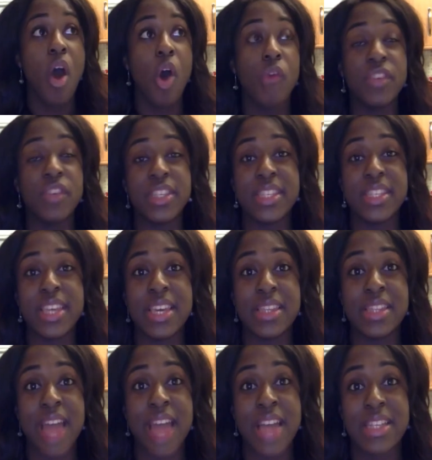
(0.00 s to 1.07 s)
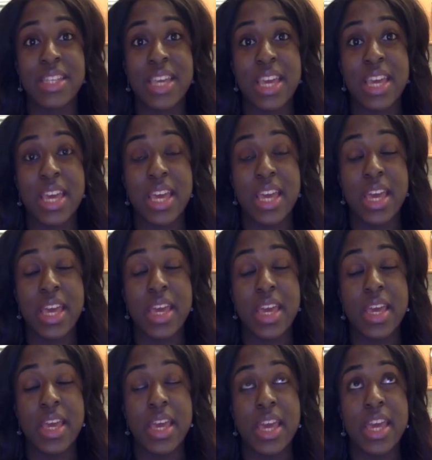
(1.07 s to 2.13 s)
Obviously that
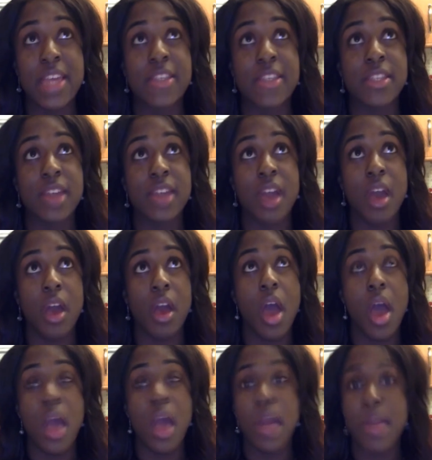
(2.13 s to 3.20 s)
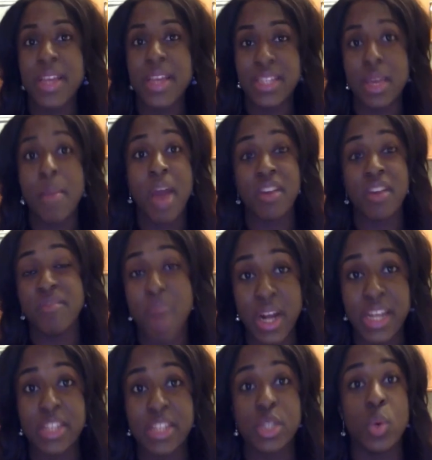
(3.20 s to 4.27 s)
is an amazing amount of
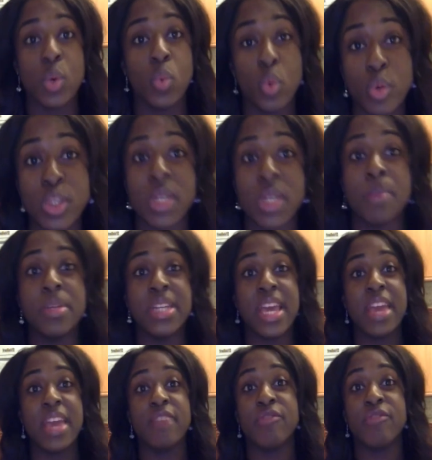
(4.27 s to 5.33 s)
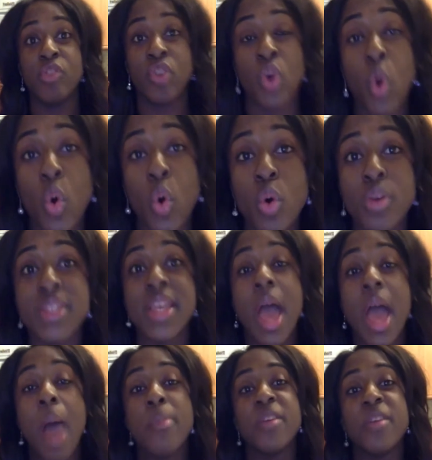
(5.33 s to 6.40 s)
money to award somebody for a course,
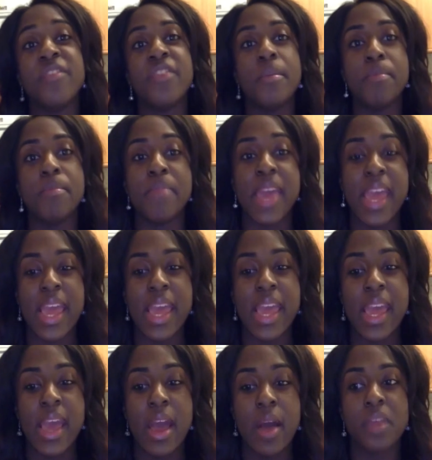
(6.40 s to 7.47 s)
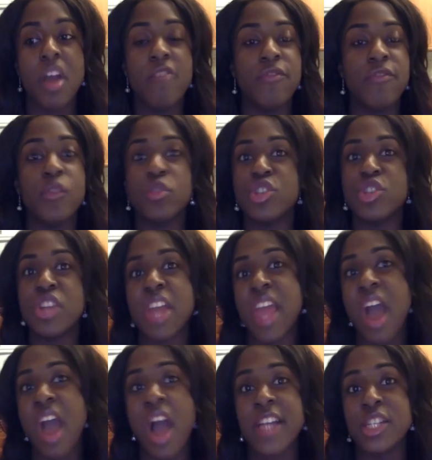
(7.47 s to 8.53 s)
but for me, unfortunately,
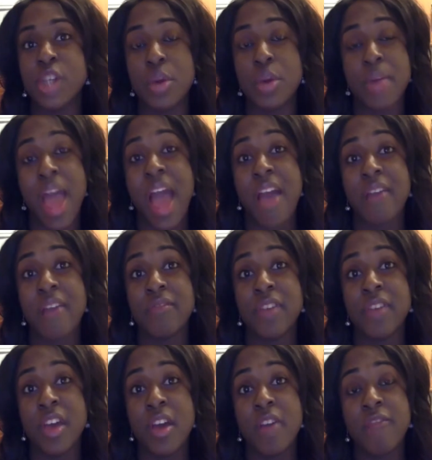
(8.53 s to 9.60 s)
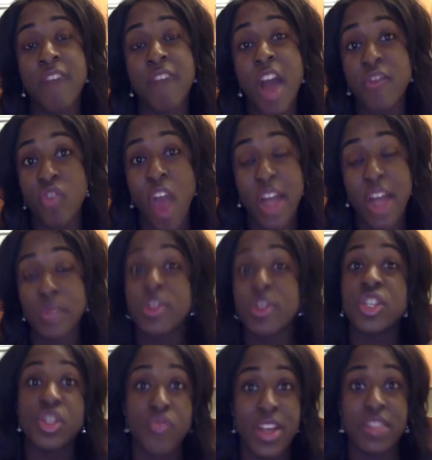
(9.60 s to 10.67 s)
I don't have £5,000, which
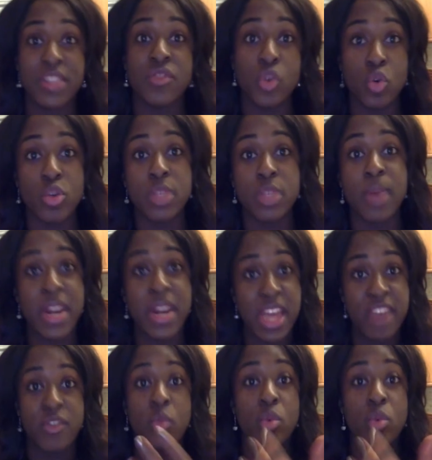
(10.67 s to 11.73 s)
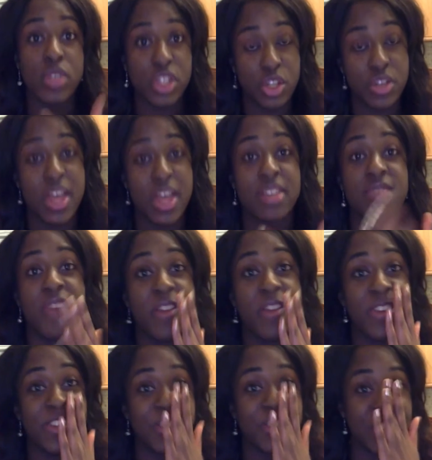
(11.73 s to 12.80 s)
is the rest of the course money if awarded
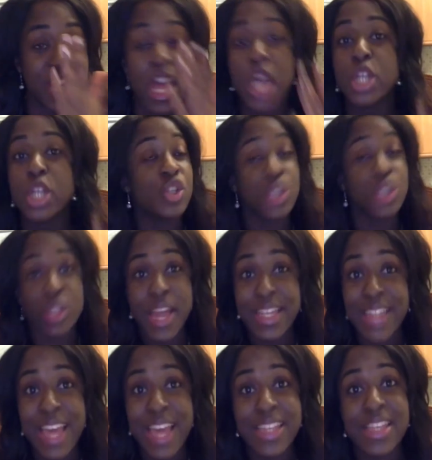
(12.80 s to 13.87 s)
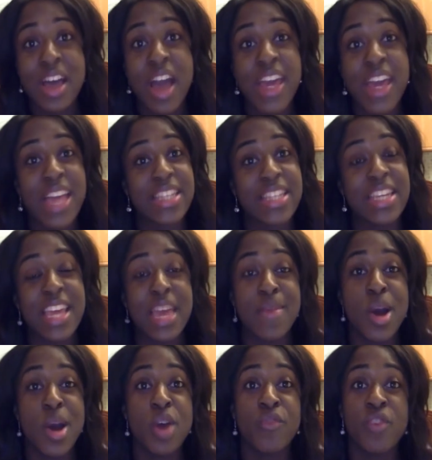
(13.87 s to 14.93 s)
2,500. 2 days later, I get an
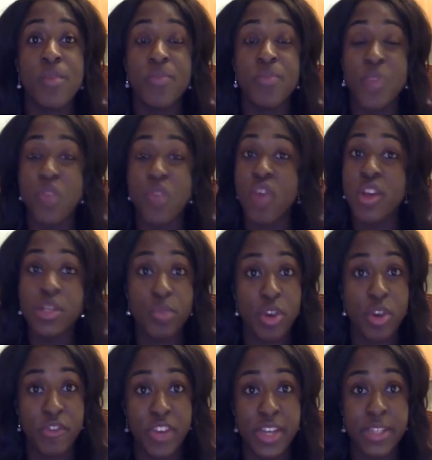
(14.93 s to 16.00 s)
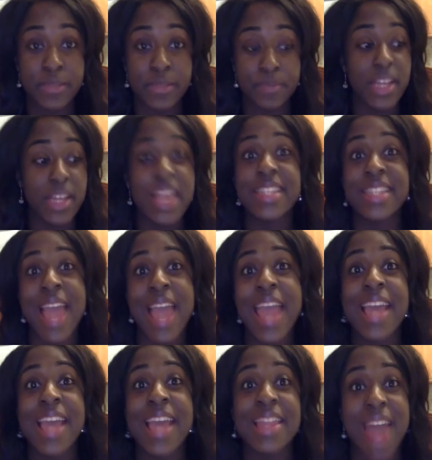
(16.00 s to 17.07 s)
email from Rose Bruford
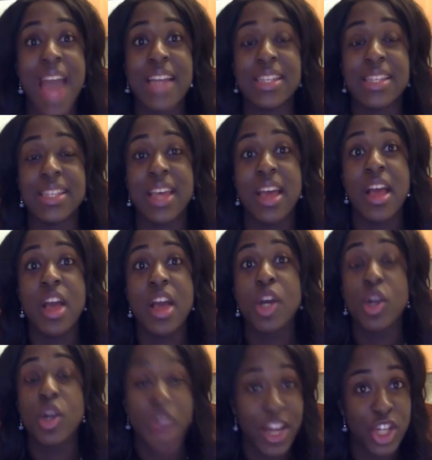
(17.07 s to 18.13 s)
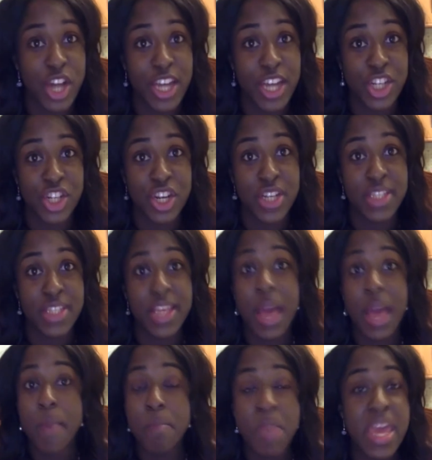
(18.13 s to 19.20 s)
saying that, congratulations,
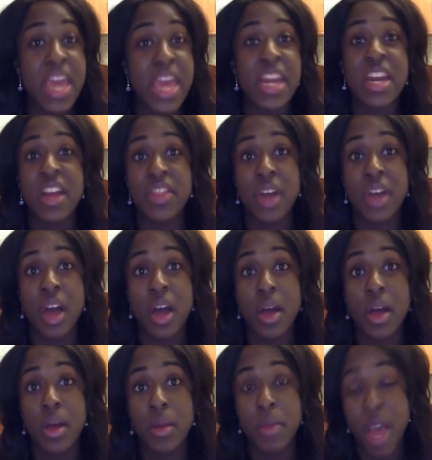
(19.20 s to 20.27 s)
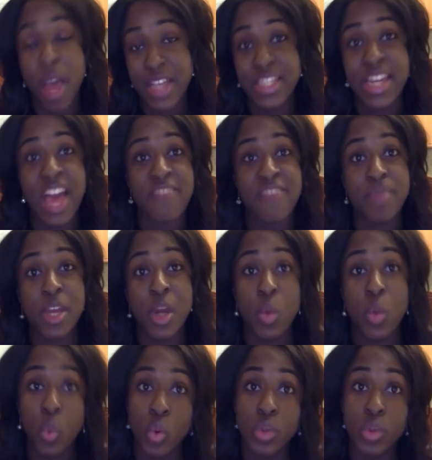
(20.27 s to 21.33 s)
me and another person have been
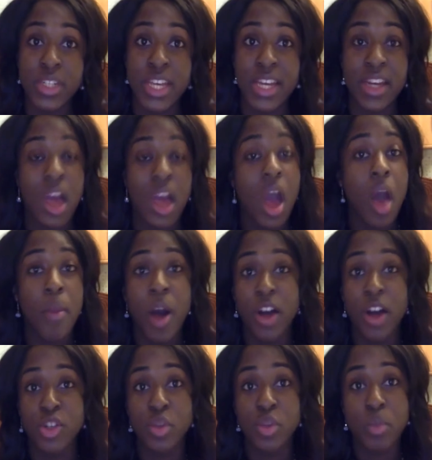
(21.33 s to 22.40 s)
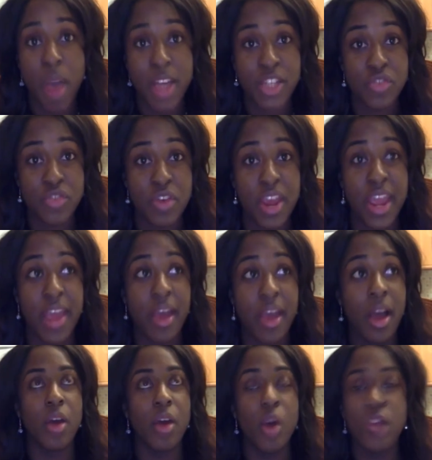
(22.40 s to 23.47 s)
awarded a partial bursary.
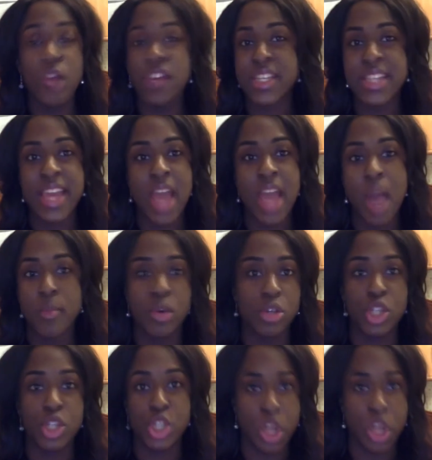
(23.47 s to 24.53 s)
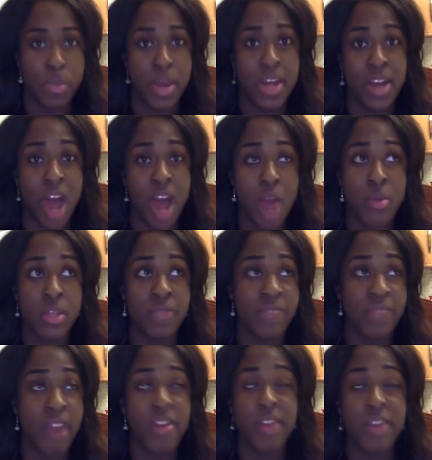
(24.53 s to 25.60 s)
Obviously, I'm not stupid. I was
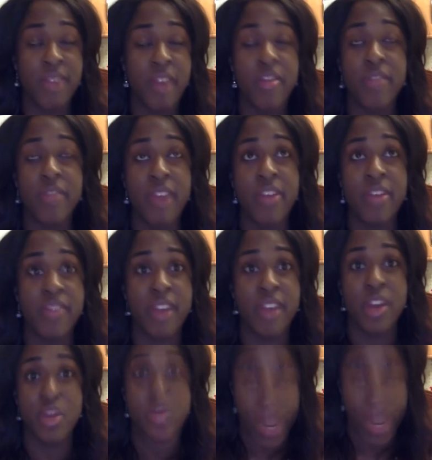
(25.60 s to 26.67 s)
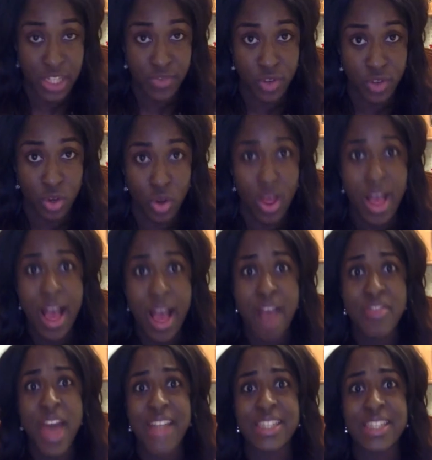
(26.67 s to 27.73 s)
very, very, very, very grateful
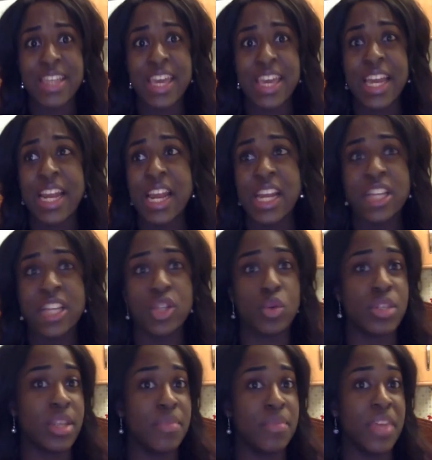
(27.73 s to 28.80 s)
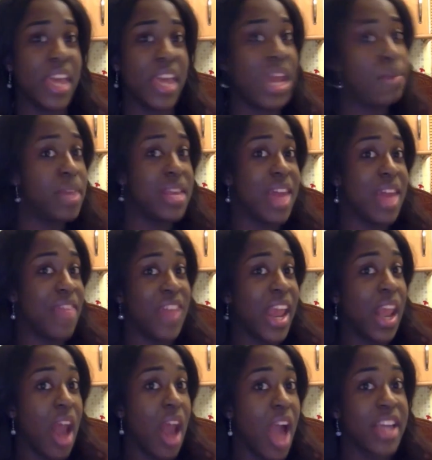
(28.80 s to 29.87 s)
that they clearly saw something in me that
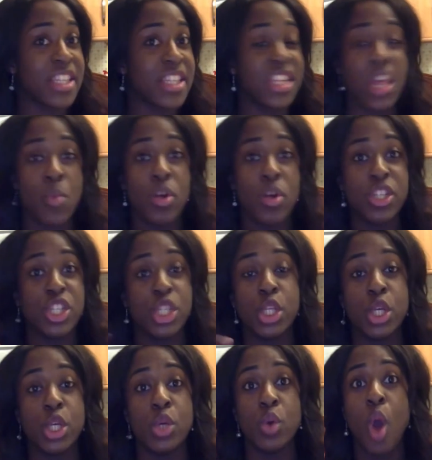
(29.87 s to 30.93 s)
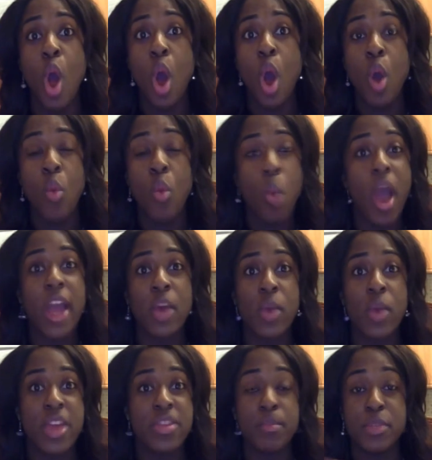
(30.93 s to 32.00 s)
they liked and they wanted to work
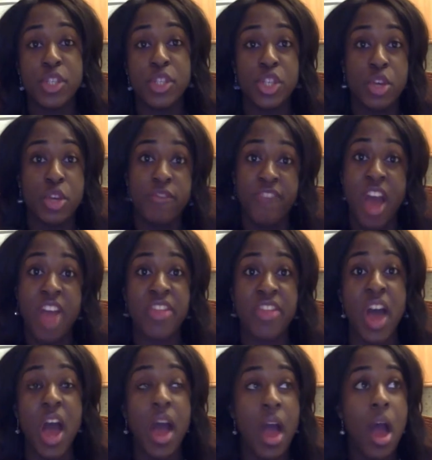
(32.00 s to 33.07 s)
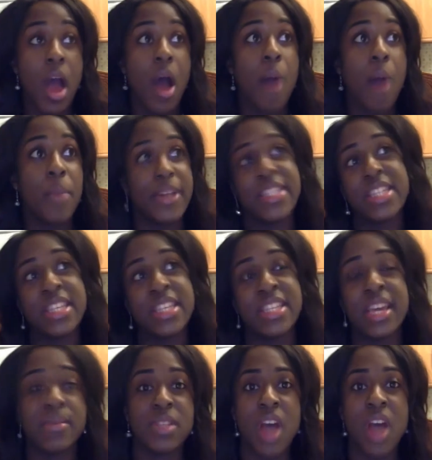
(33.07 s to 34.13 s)
with and pursue further. But at the
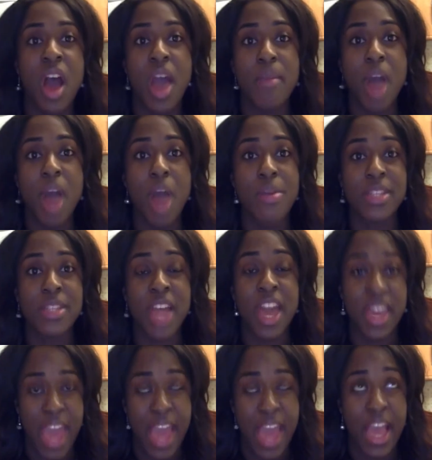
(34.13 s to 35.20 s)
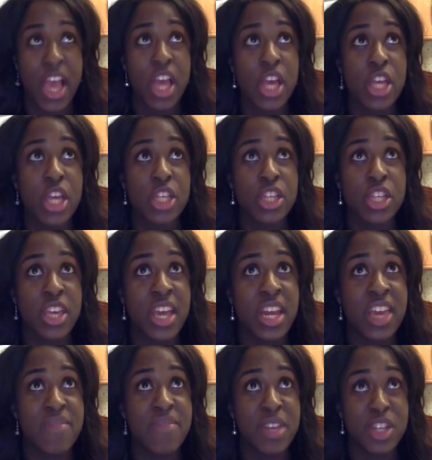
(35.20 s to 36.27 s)
same time, I was like, okay, so they're
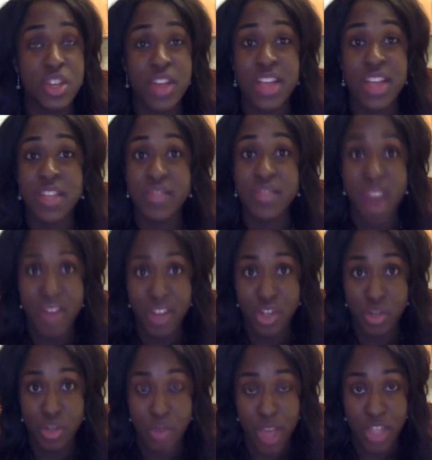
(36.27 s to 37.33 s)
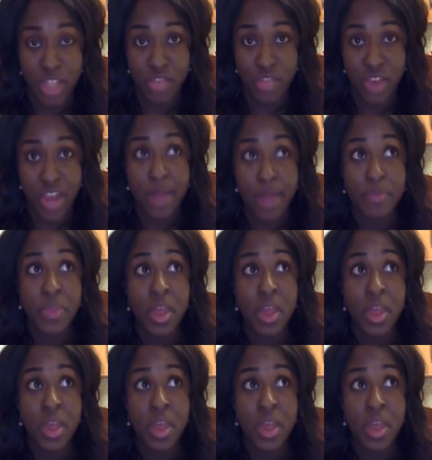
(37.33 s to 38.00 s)
going to give me a 2,500 bursary.